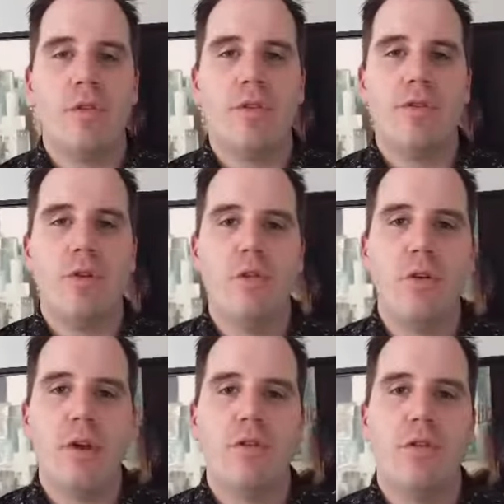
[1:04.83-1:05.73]
sort of
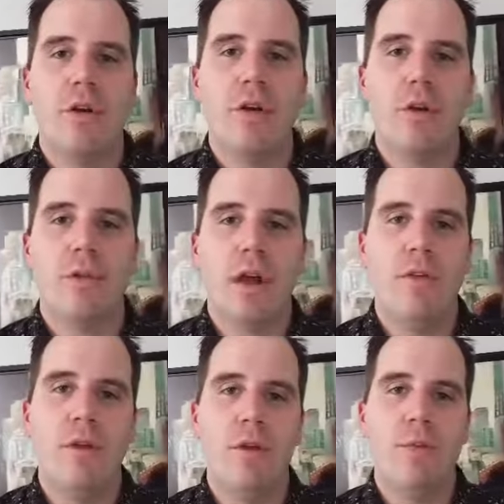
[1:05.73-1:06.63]
when I started, I was
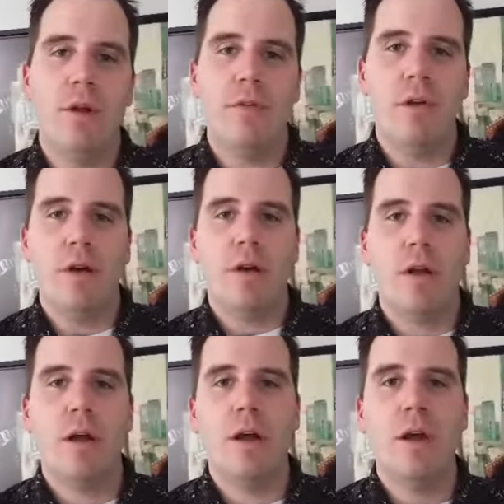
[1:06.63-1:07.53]
kind of in a bit of a
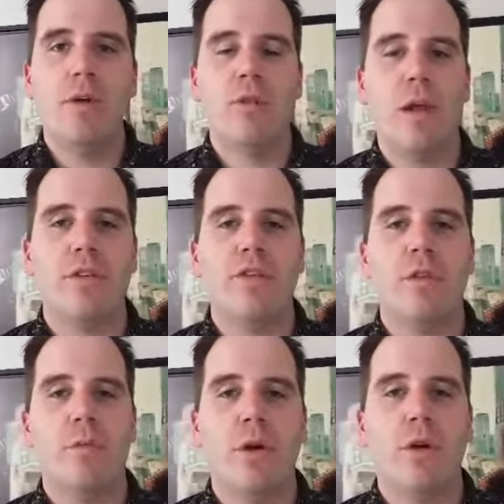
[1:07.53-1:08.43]

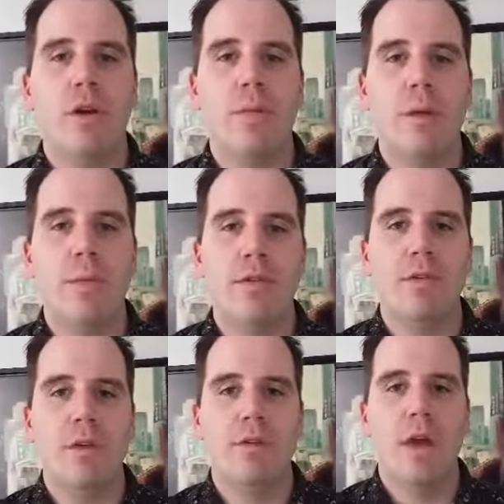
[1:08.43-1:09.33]
transition period in my
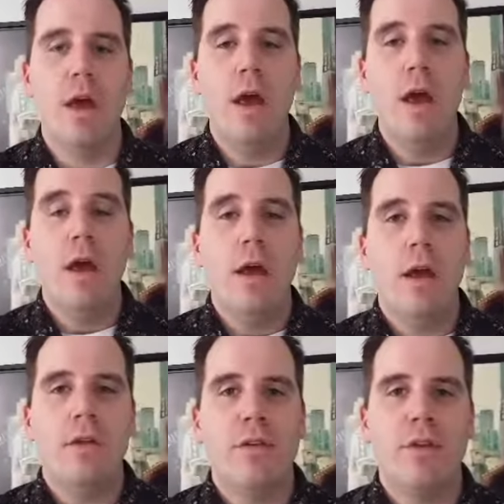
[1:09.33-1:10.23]
business.
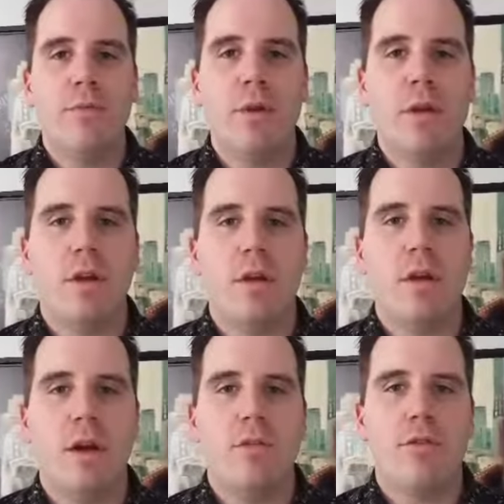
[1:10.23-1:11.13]
And since
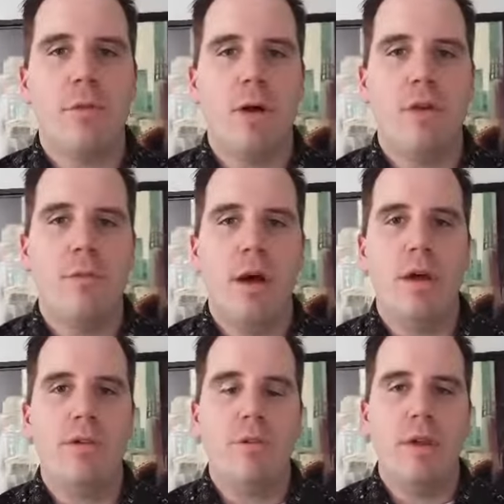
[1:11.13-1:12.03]
being kind of surrounded
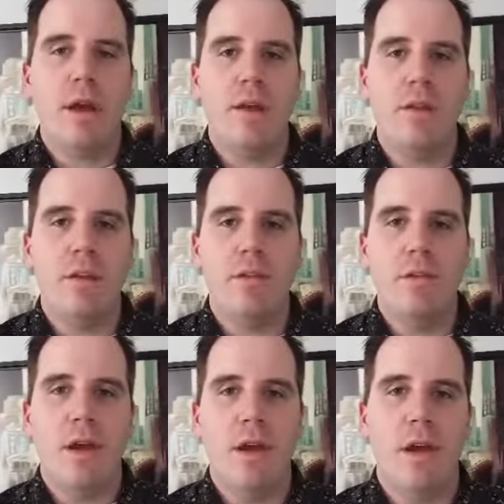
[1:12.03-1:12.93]
by some of the
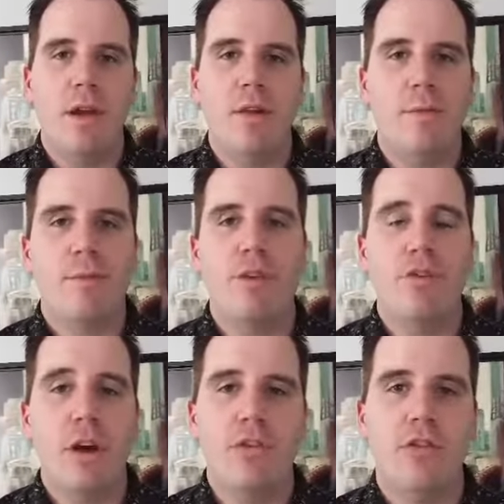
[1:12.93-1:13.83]
ideas and
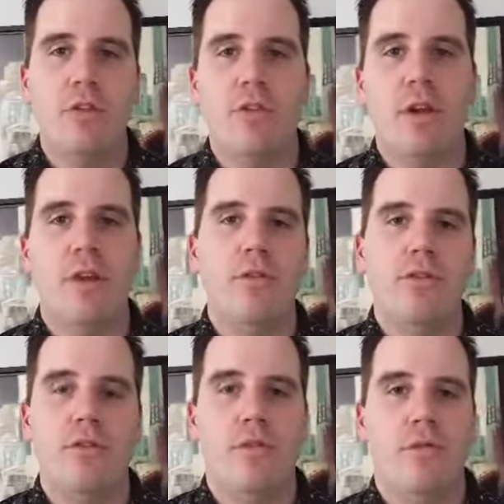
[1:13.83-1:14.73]
suggestions and
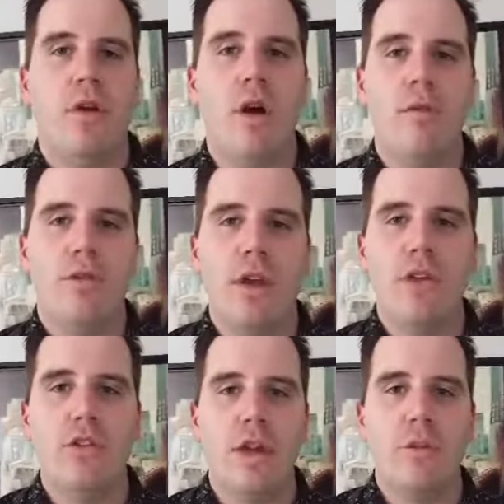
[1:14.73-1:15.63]
just
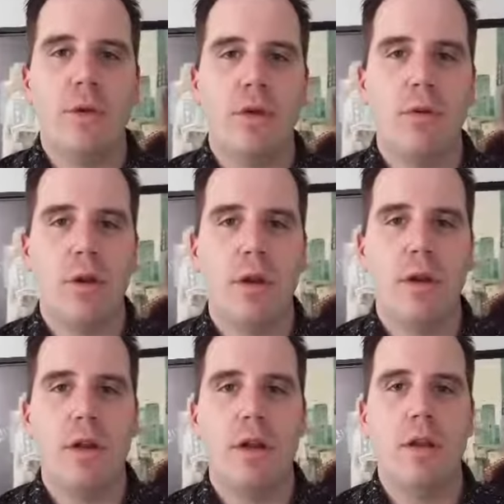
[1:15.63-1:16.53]
conversation that's been going
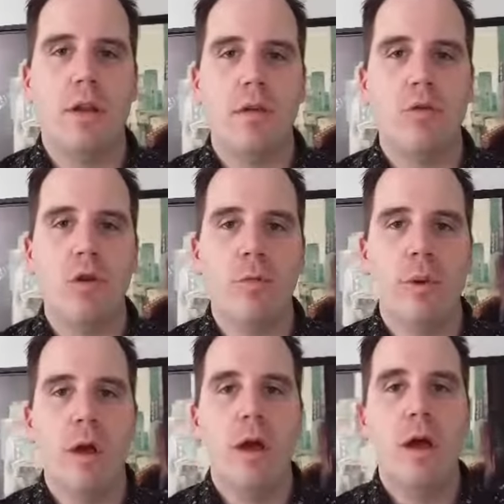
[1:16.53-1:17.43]
on in the group,